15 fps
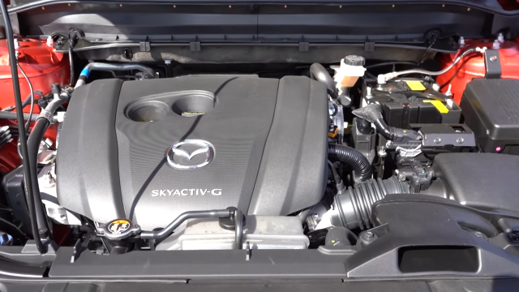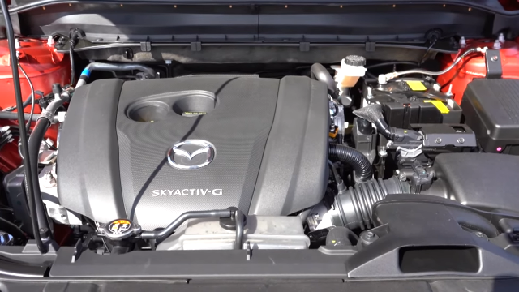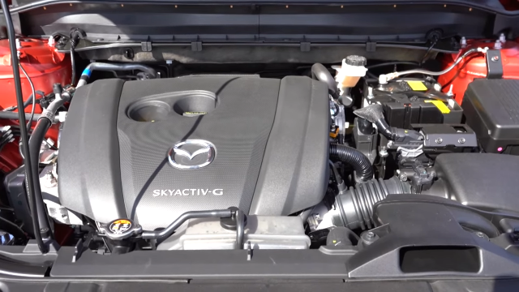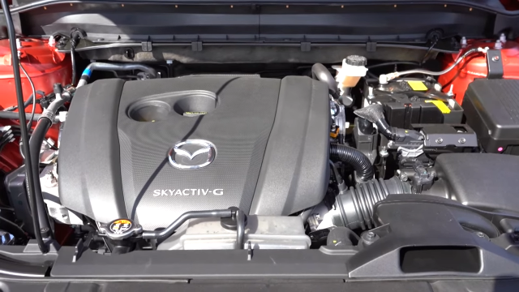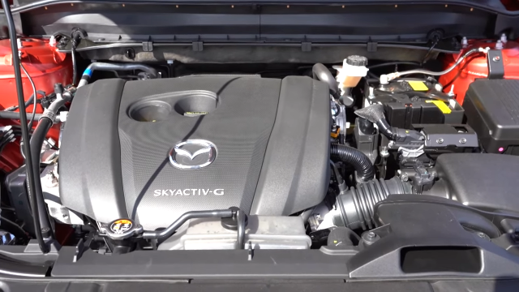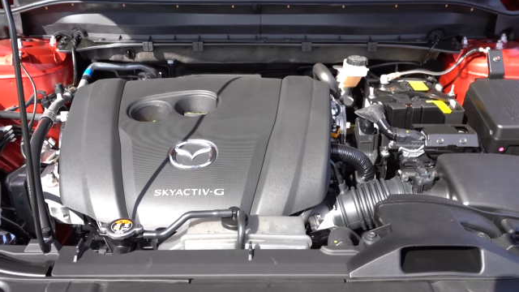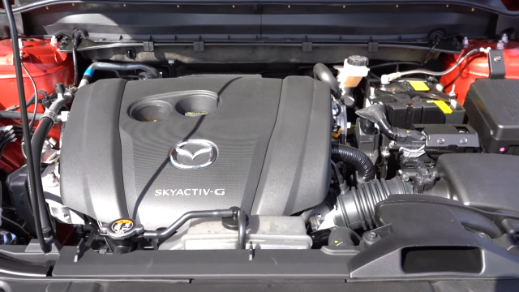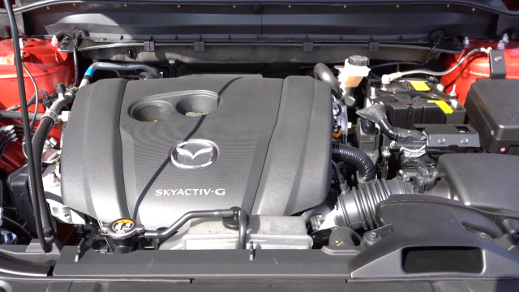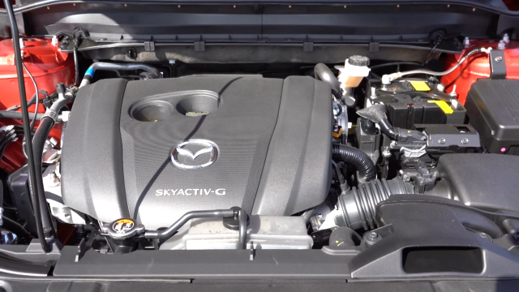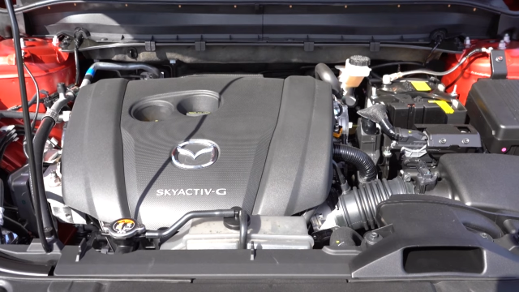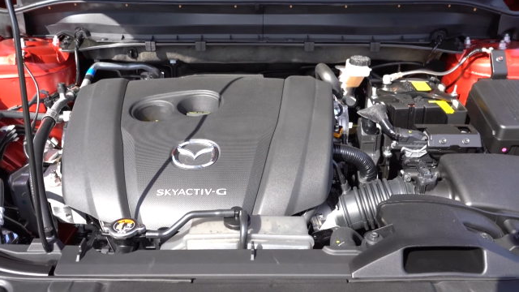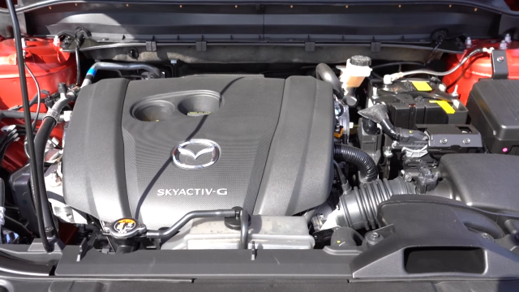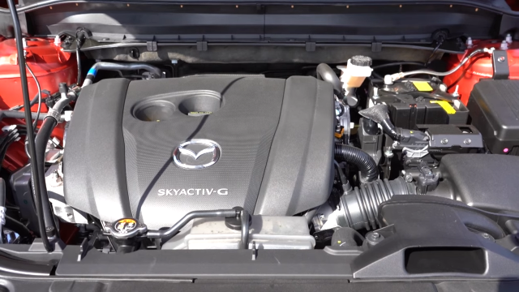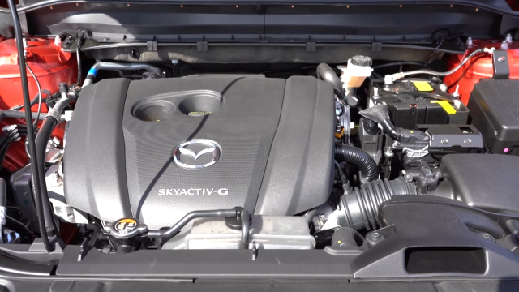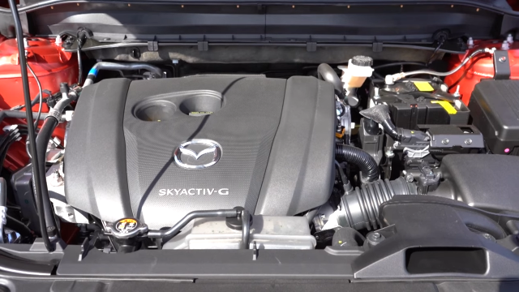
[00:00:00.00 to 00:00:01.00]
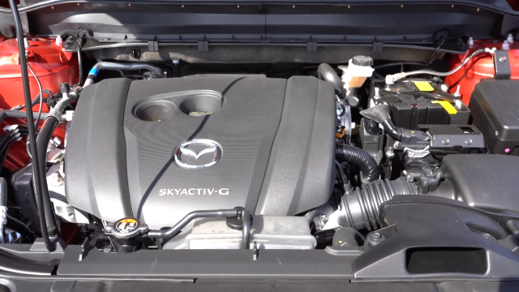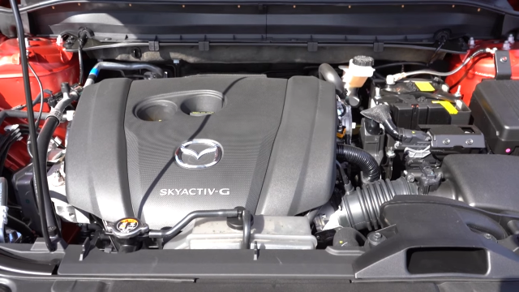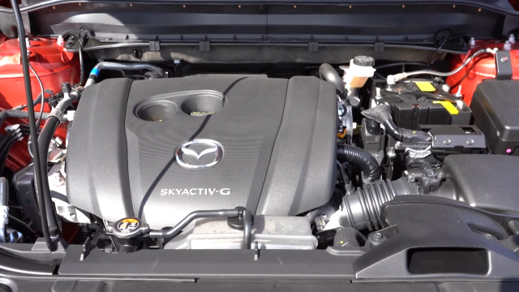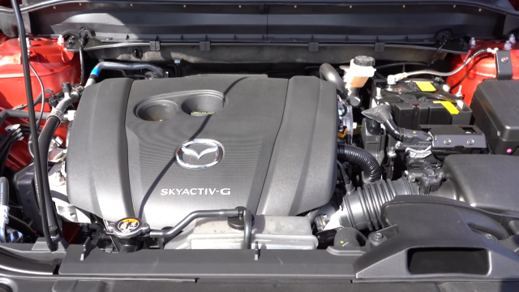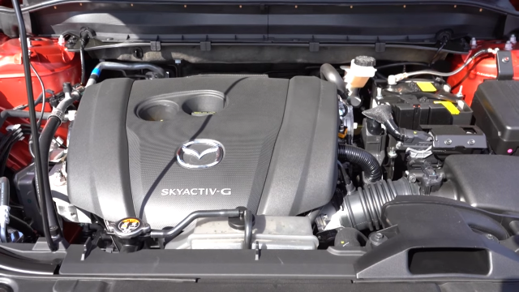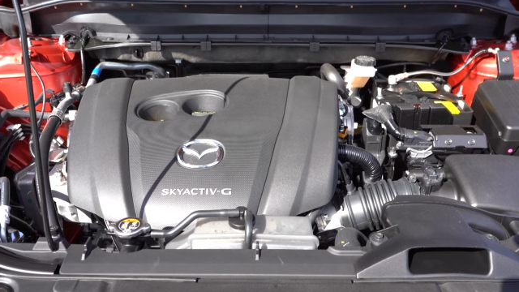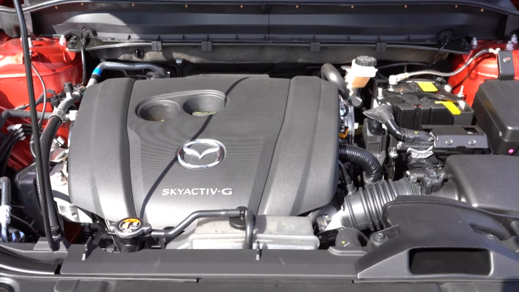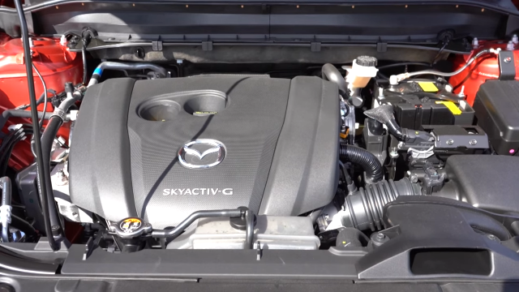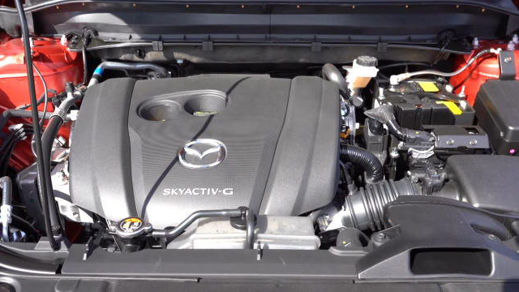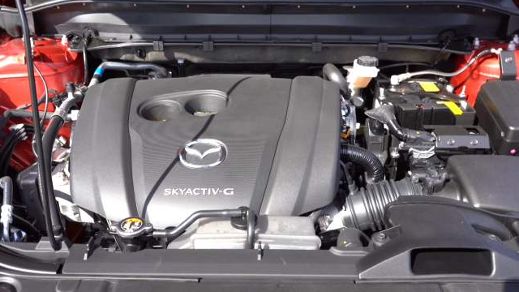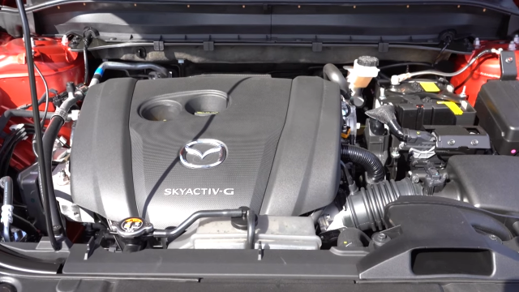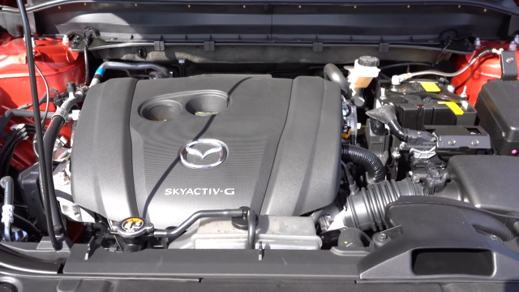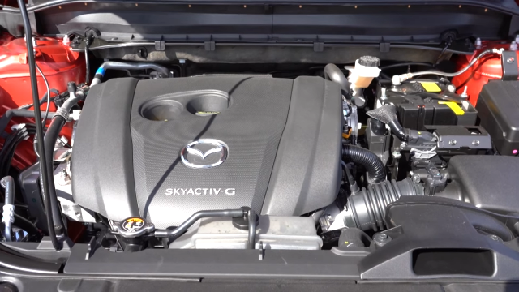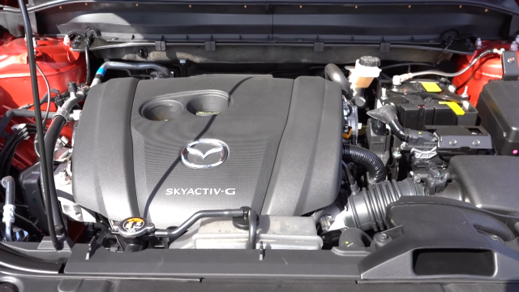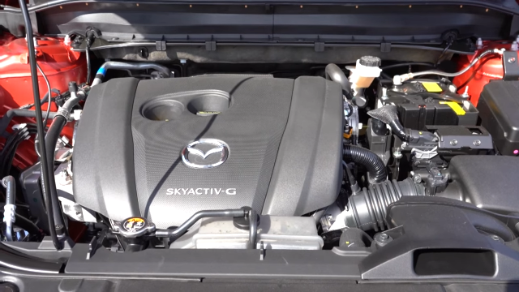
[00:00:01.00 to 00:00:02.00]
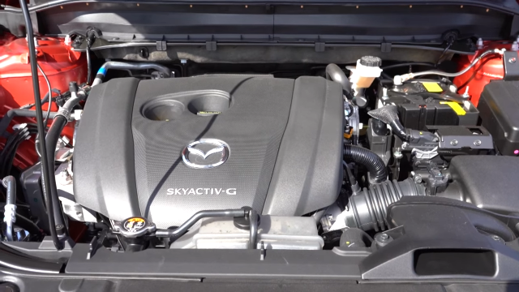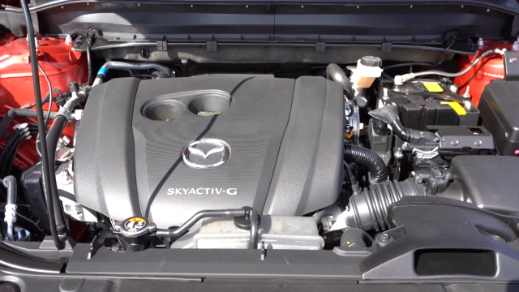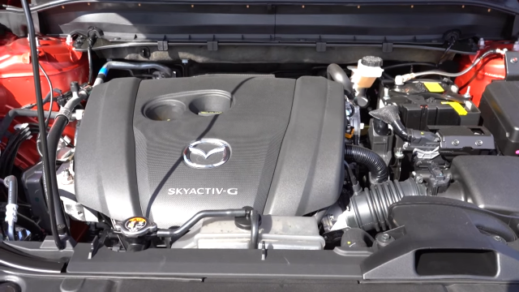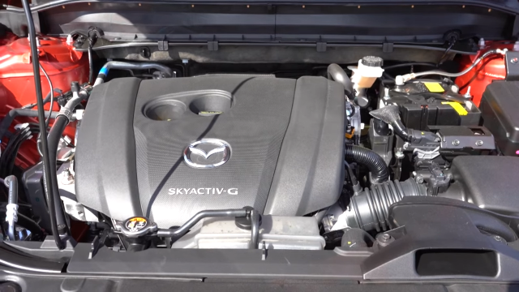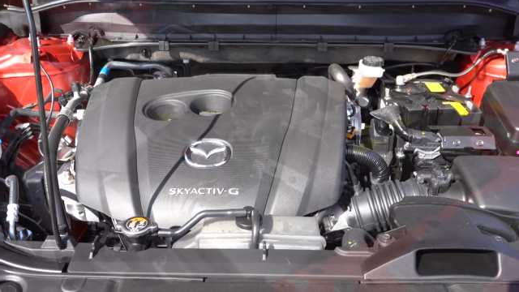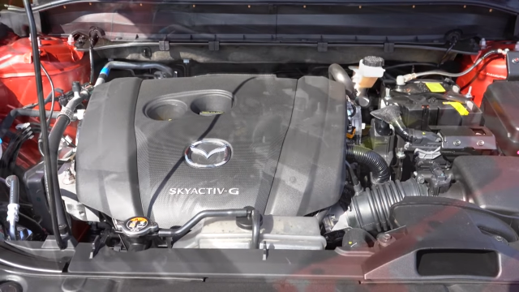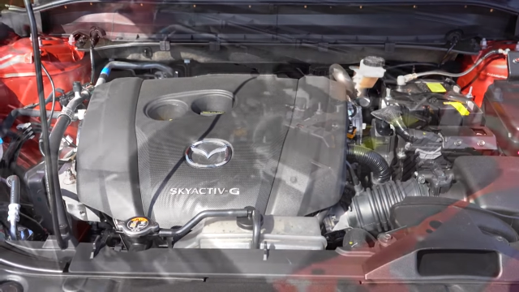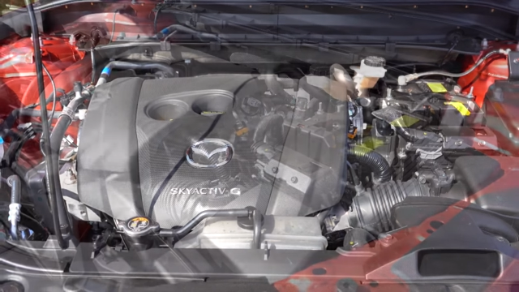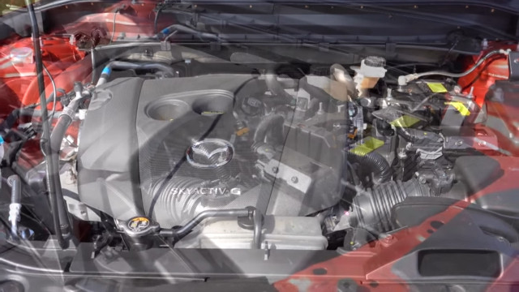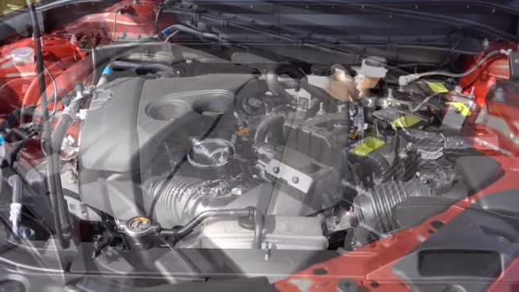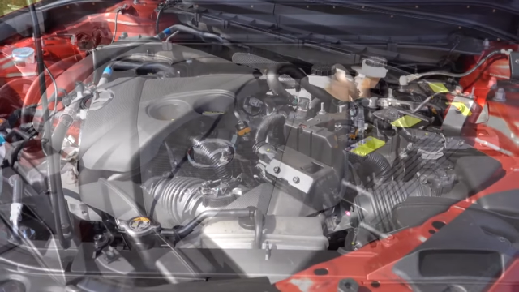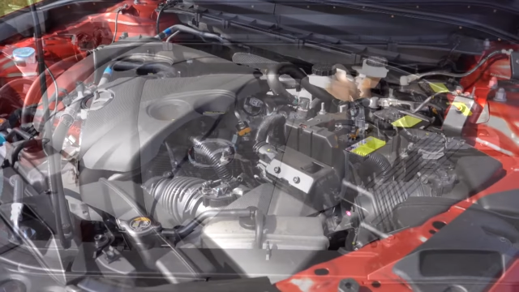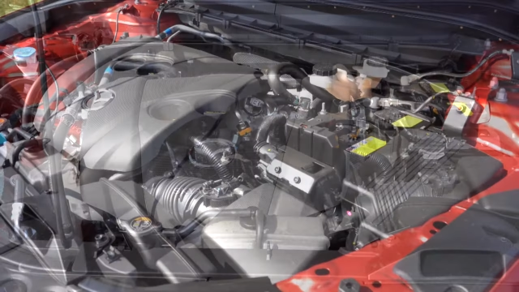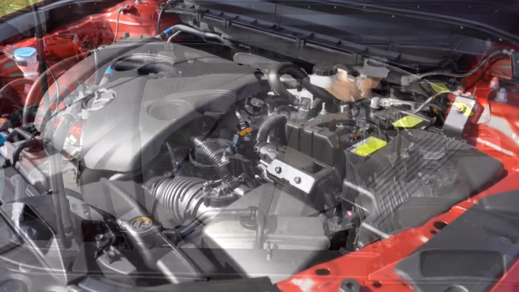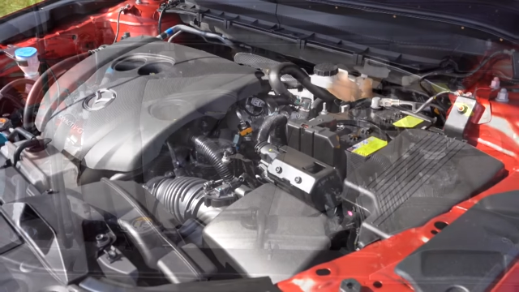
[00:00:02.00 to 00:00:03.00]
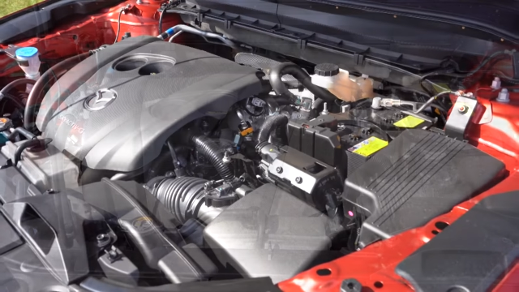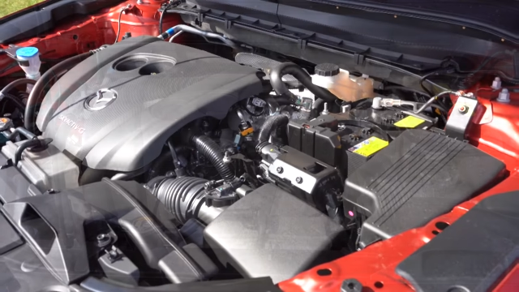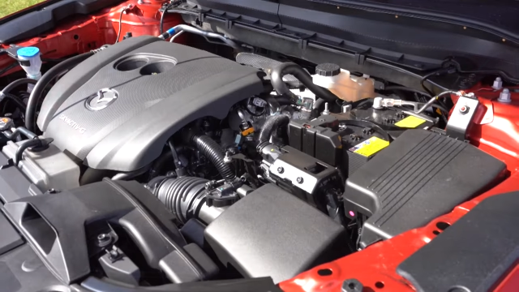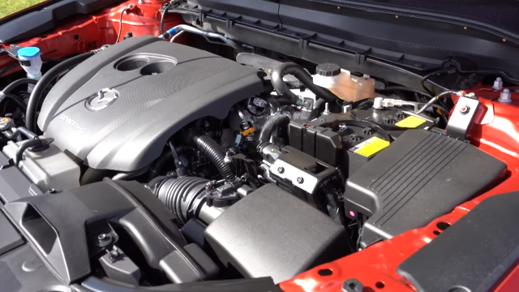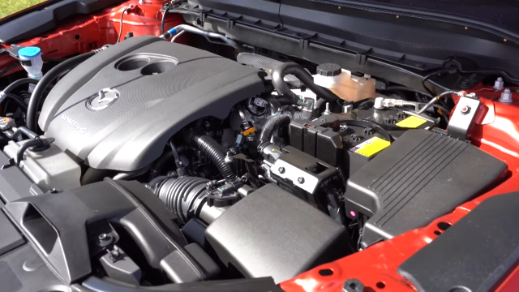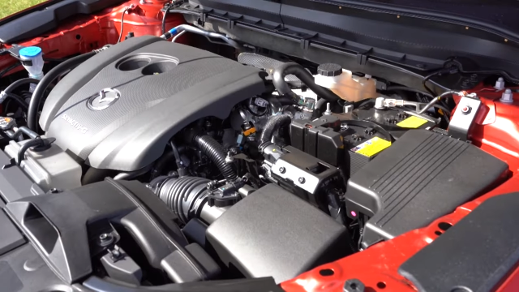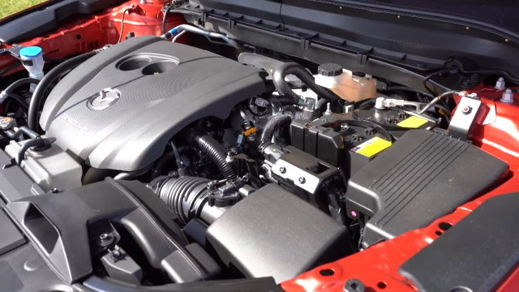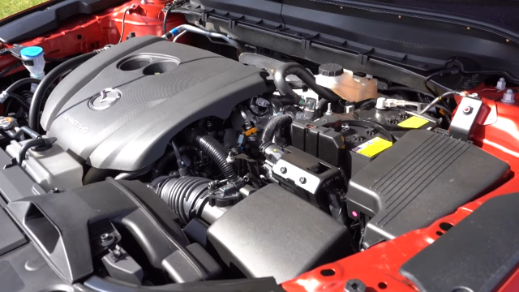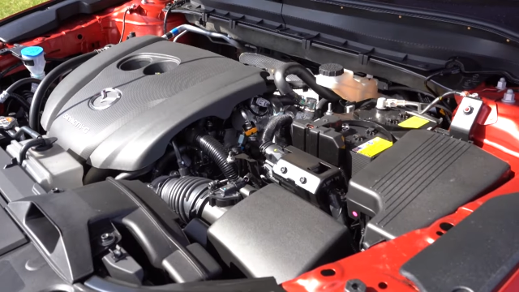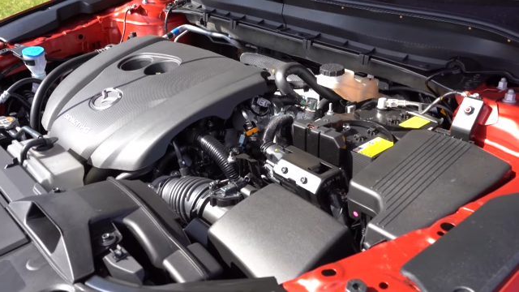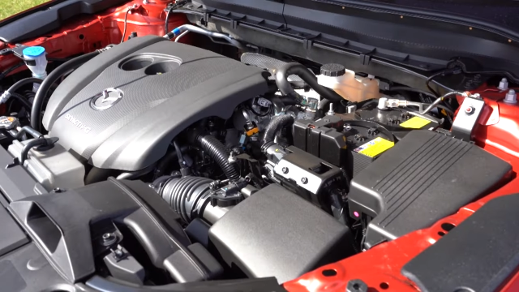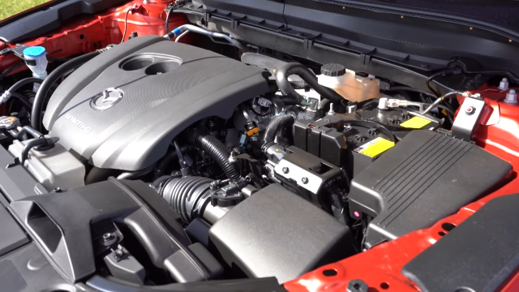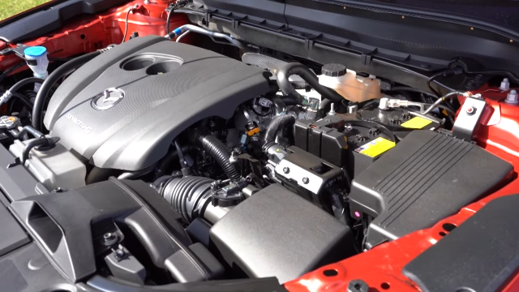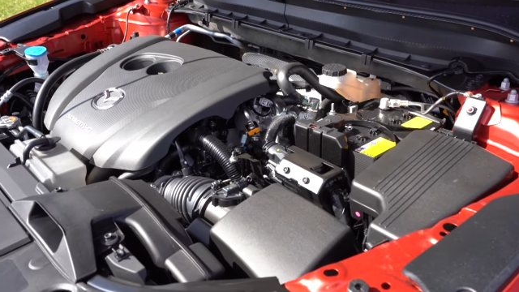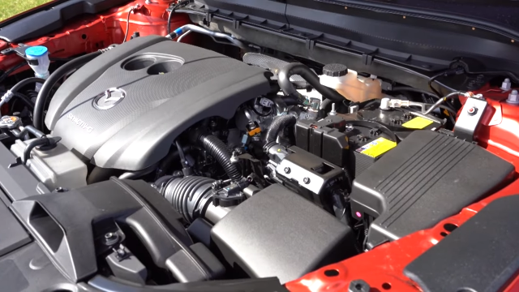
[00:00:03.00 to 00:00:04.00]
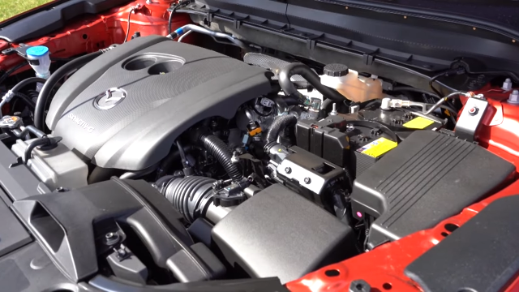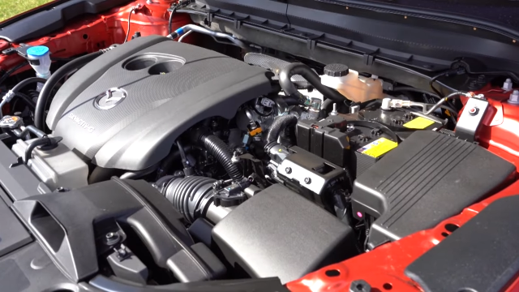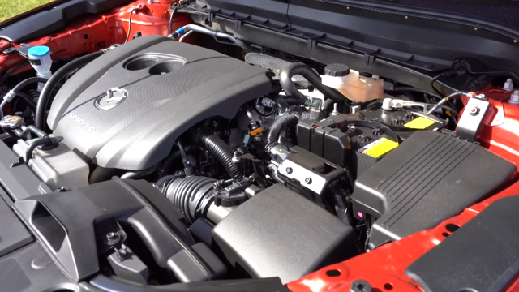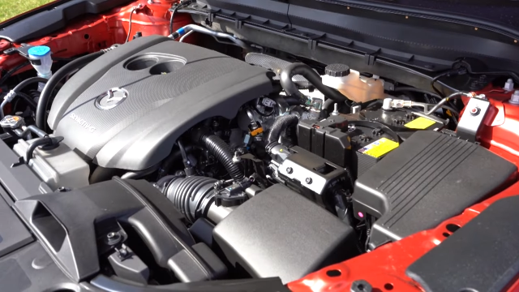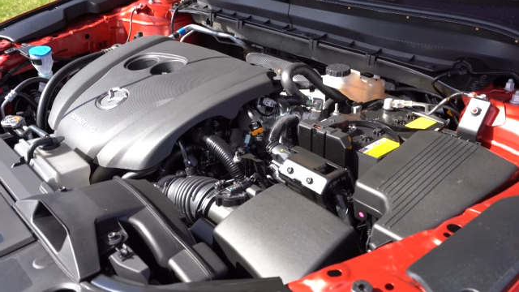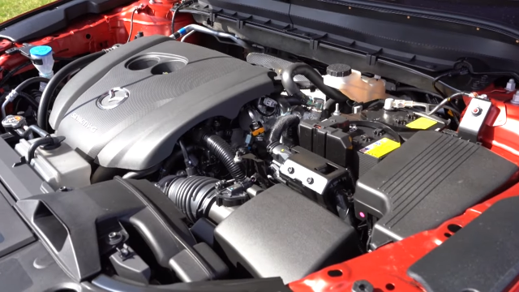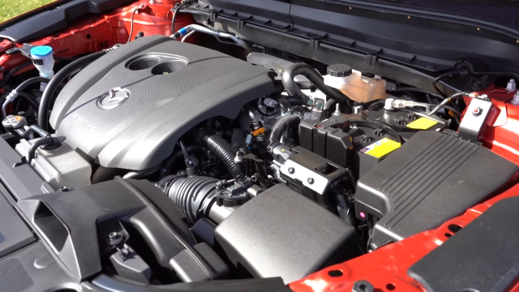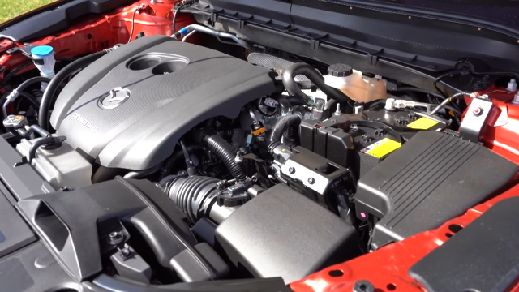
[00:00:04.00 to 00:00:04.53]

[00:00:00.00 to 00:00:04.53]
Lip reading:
Nobody's mouth can be seen.